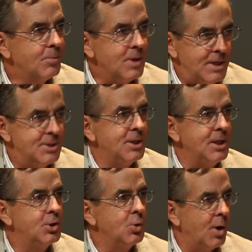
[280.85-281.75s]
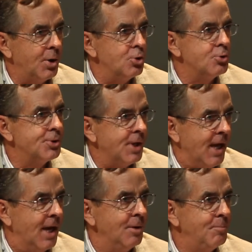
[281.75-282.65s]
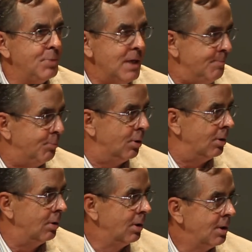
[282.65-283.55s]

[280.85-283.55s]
easy to understand people